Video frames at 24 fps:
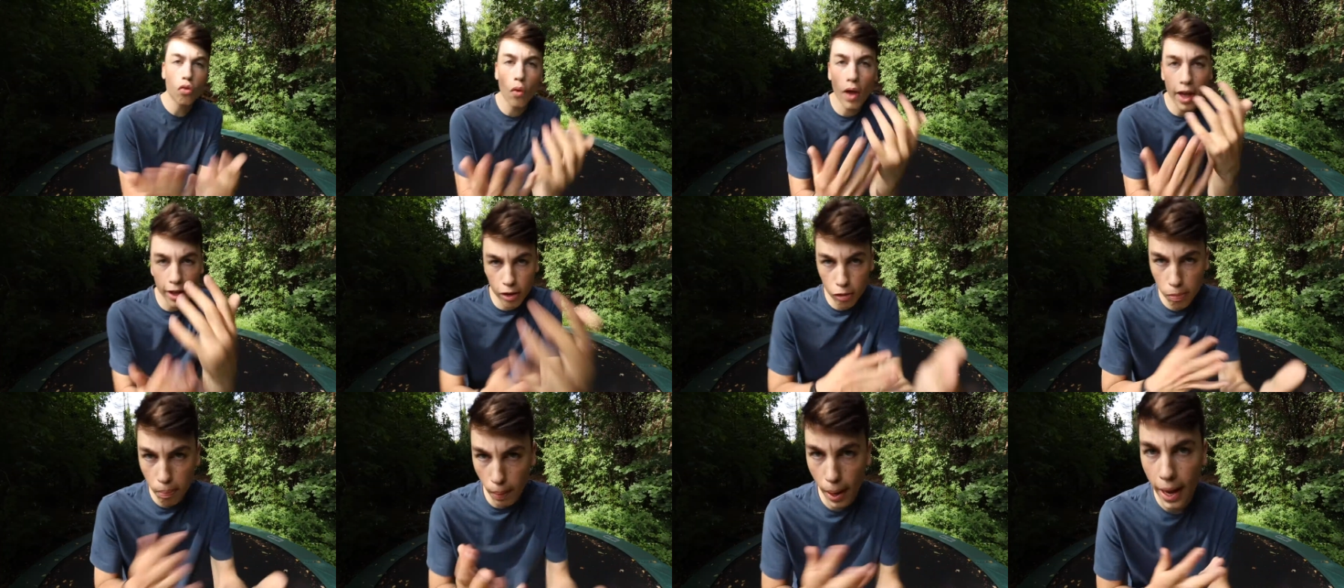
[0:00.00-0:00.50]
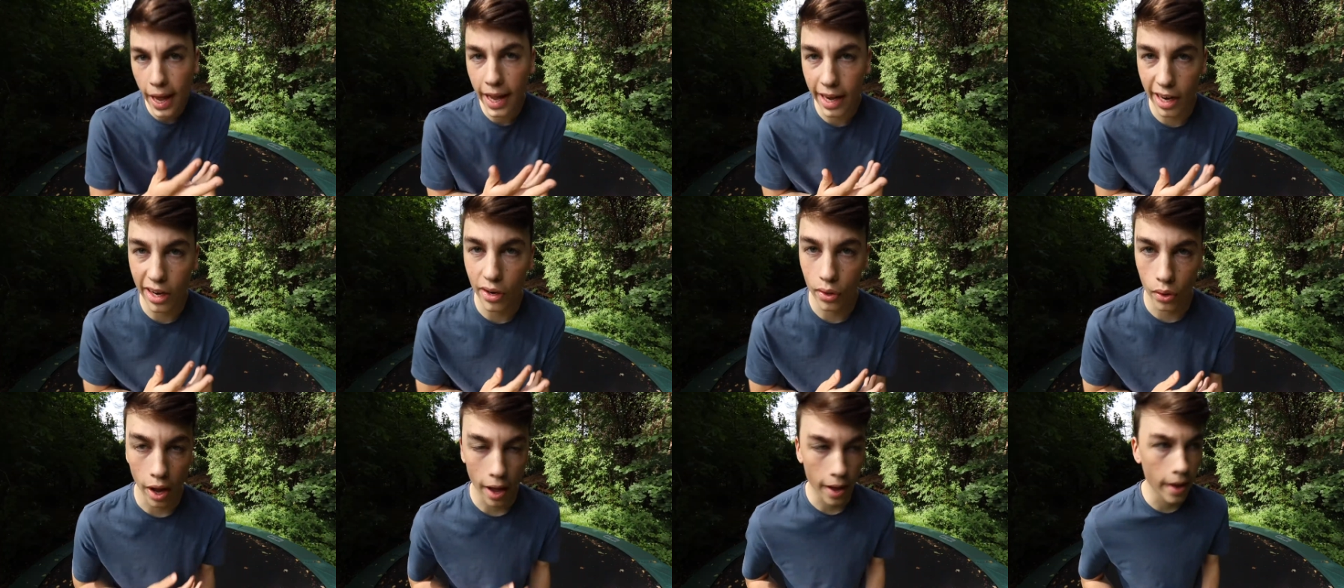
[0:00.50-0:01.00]
to explain
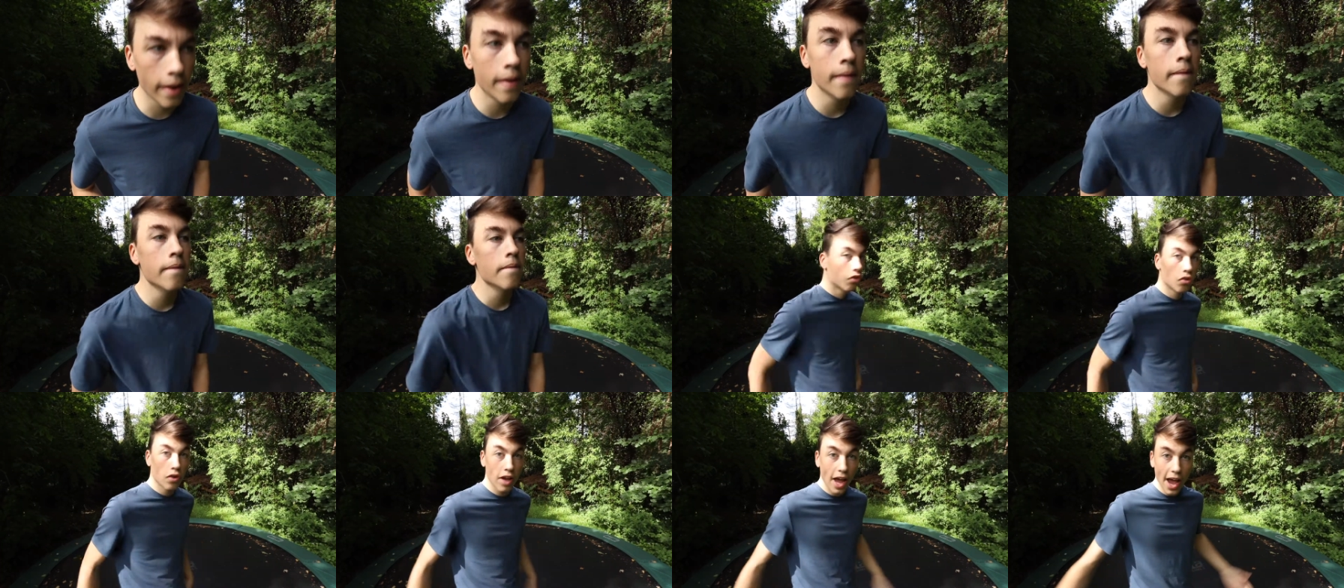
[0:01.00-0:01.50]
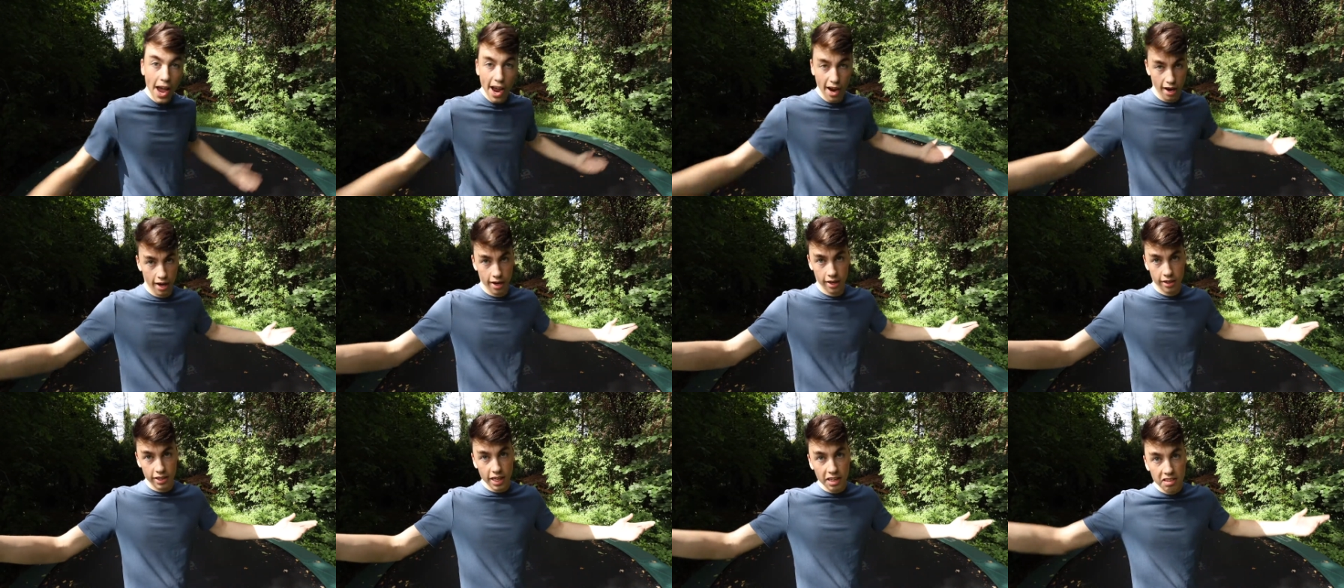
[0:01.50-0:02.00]
it, okay? So yeah,
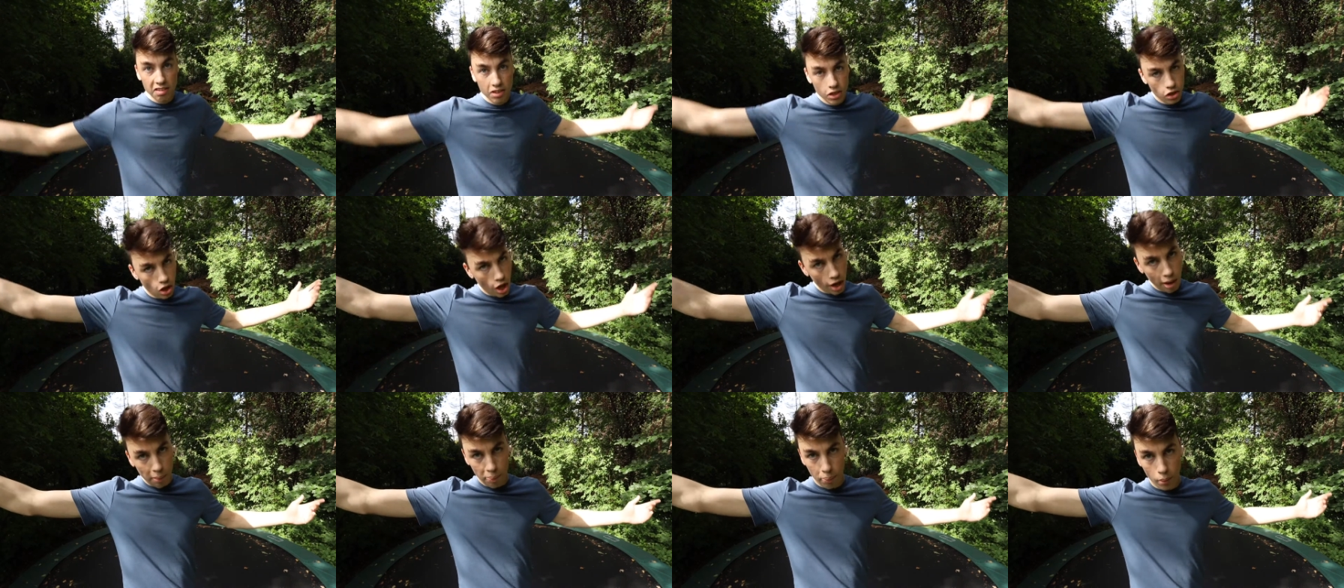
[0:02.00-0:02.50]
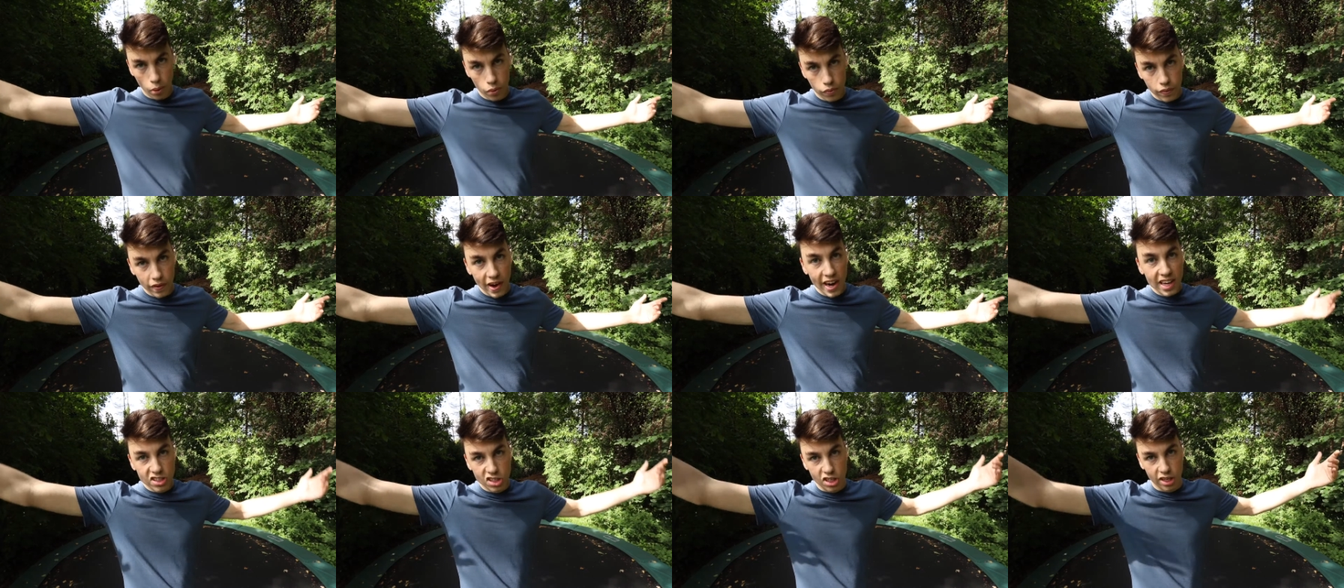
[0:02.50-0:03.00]
that's another
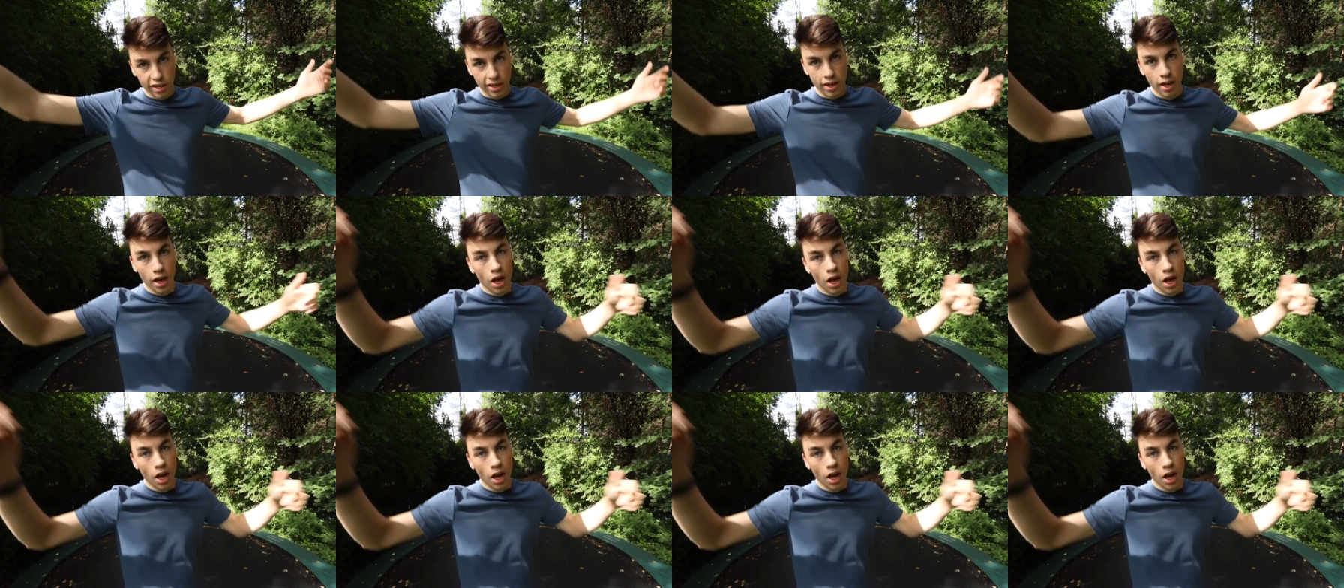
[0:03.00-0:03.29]
progression,